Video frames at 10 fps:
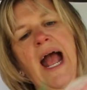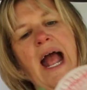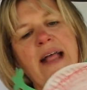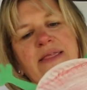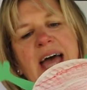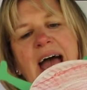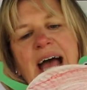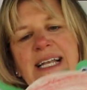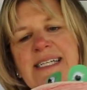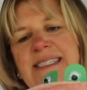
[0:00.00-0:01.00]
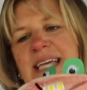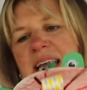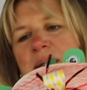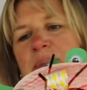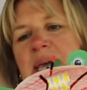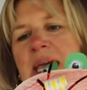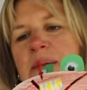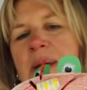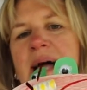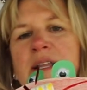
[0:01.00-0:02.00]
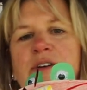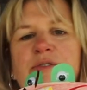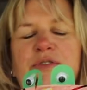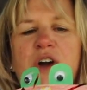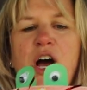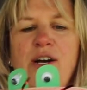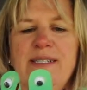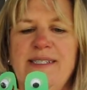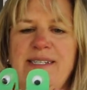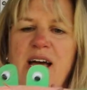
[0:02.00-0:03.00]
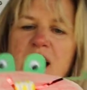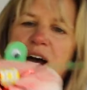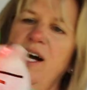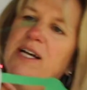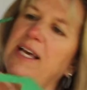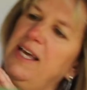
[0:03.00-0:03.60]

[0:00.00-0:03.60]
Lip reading: and that is going to be my little frog's tongue.